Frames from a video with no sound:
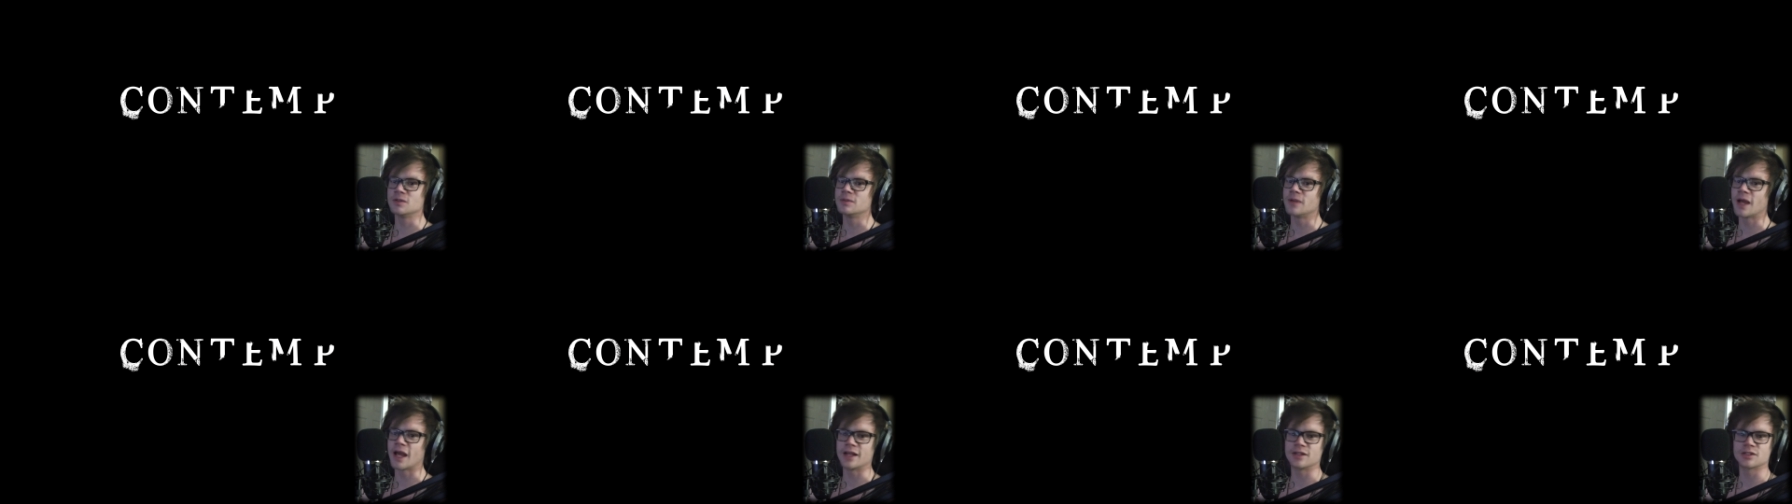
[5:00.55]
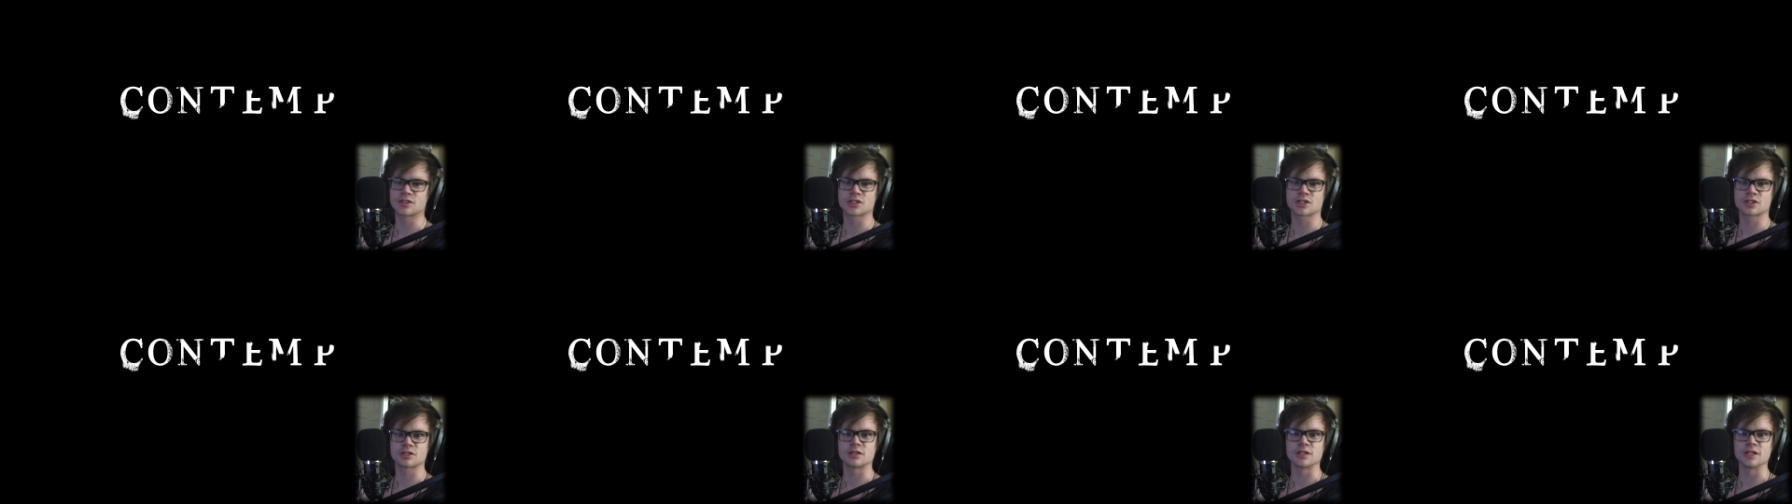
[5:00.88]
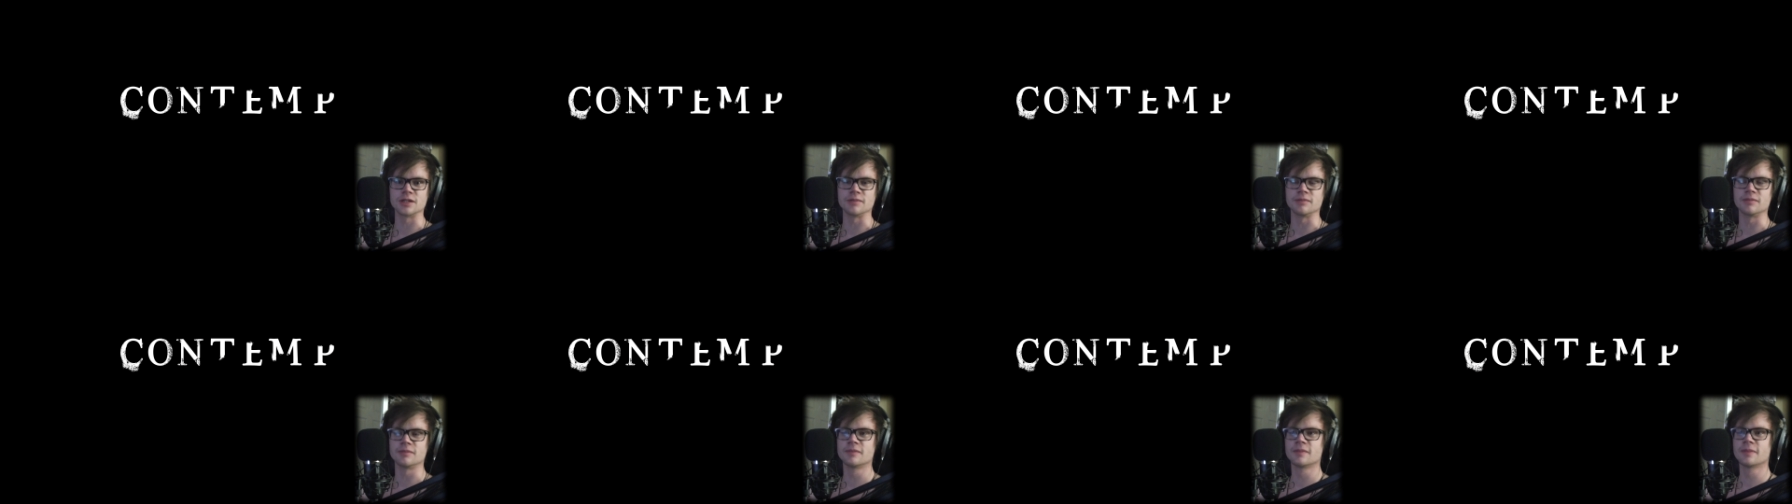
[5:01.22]

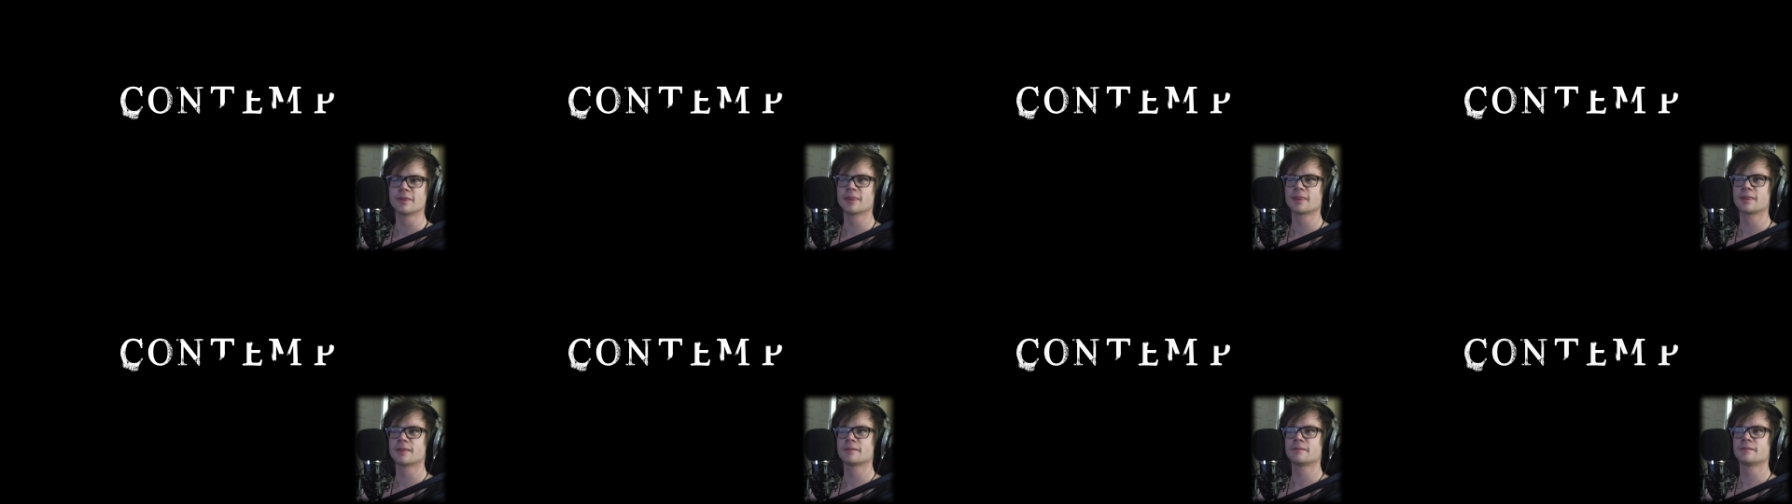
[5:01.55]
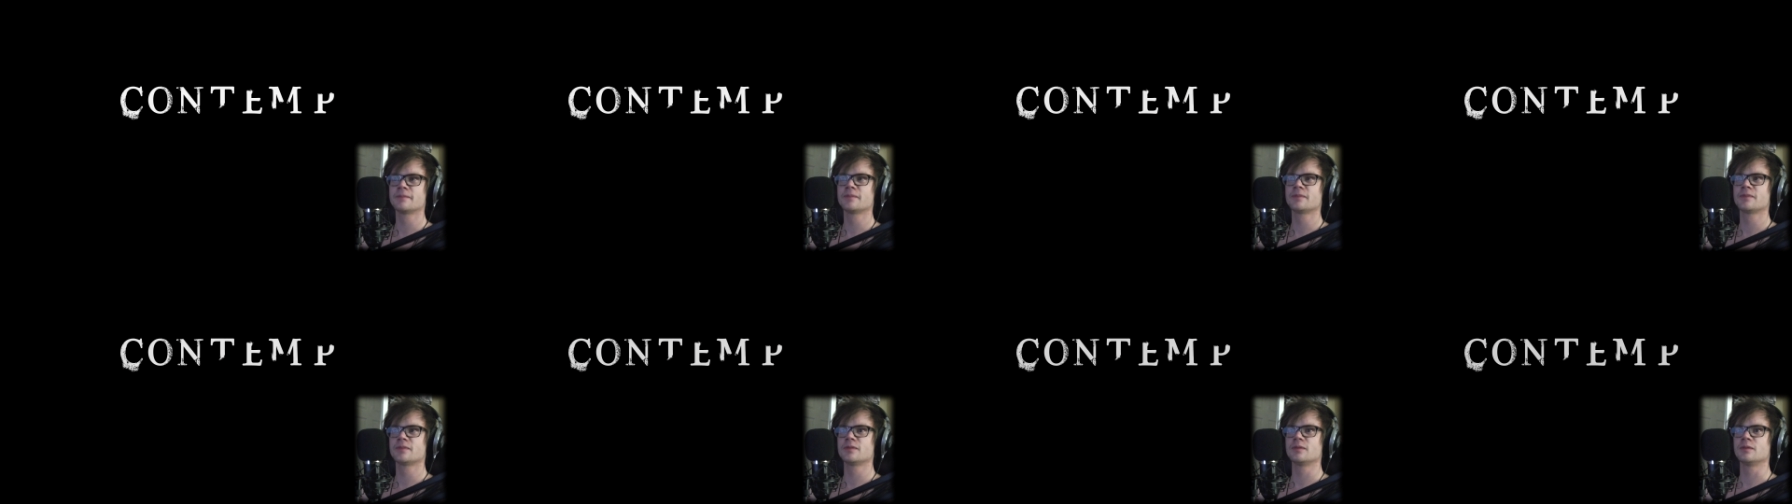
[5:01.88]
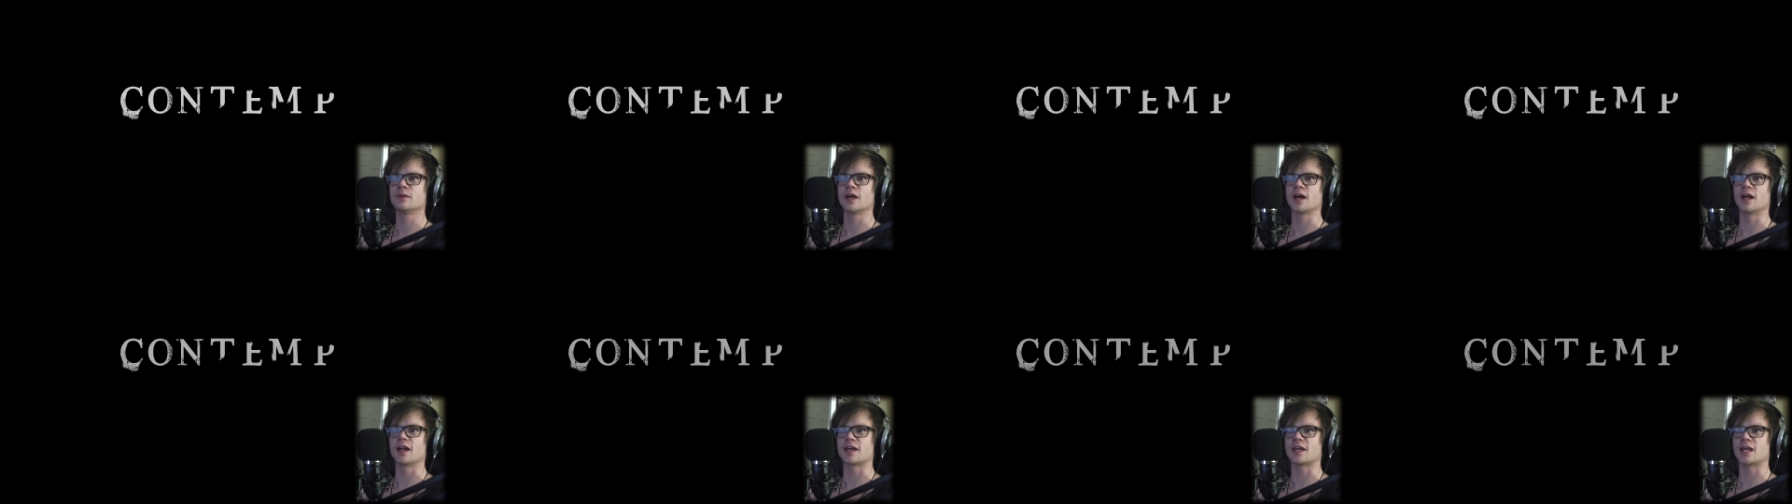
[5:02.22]
mainstream. We
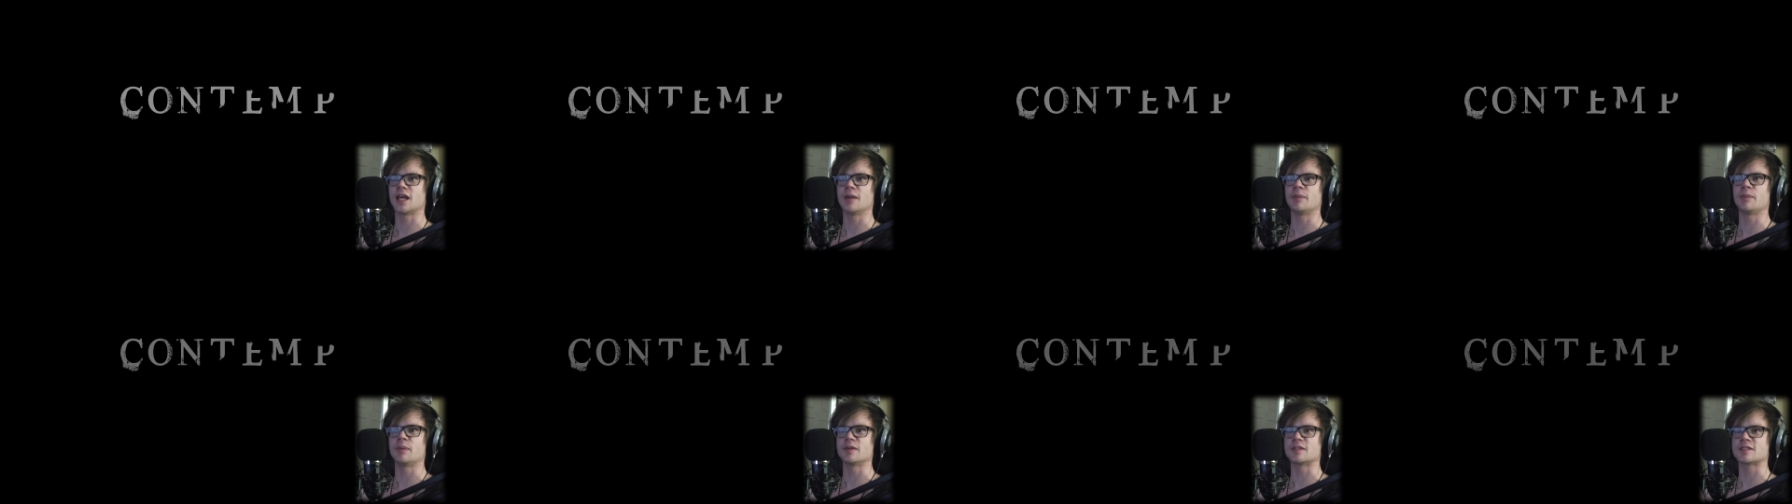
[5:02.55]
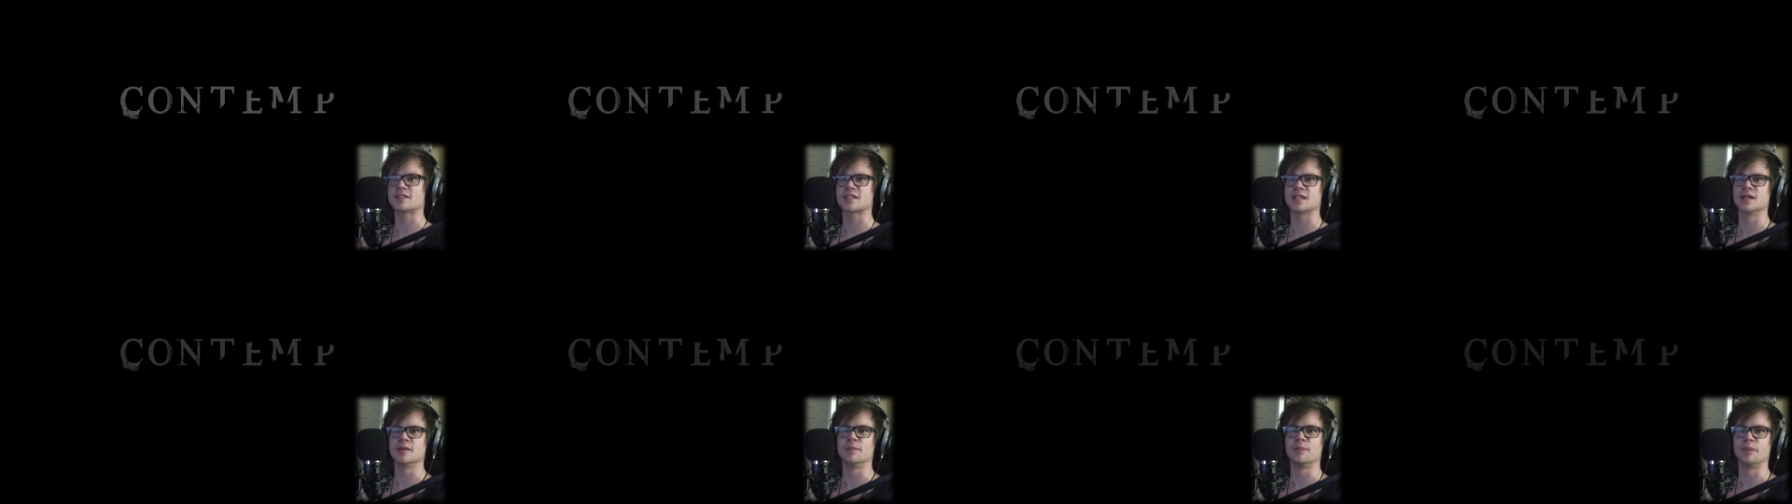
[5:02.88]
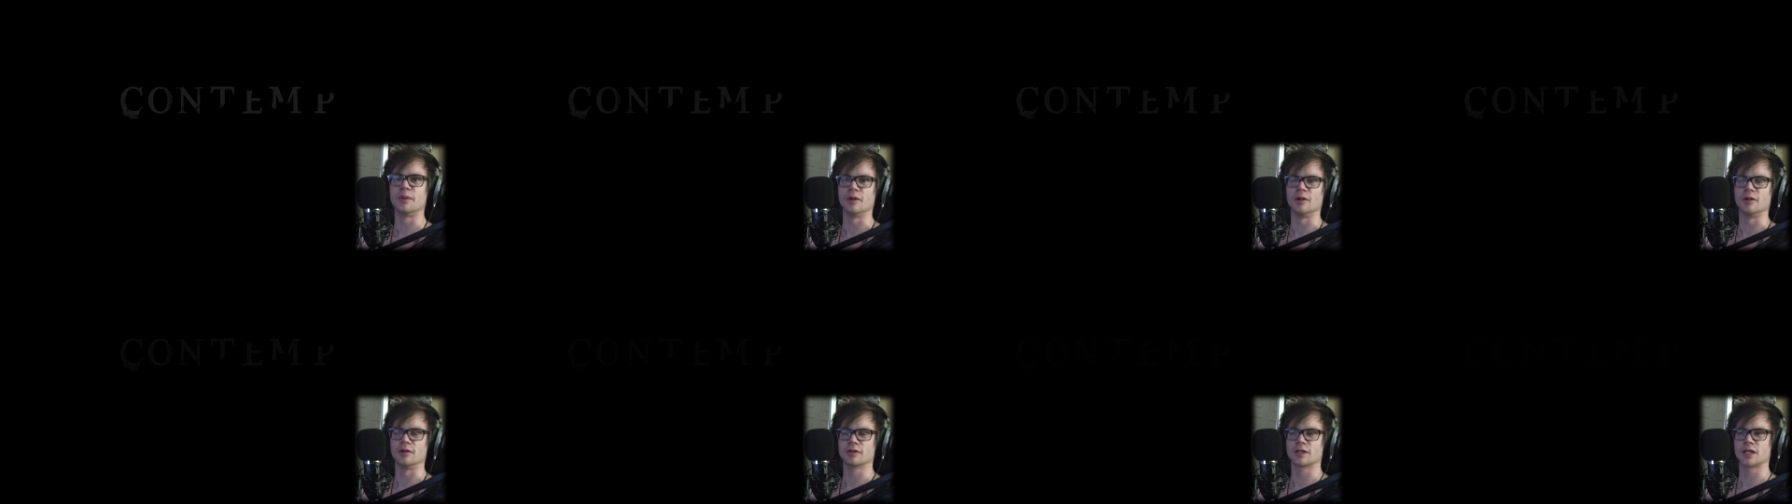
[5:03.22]
gotta keep it simple.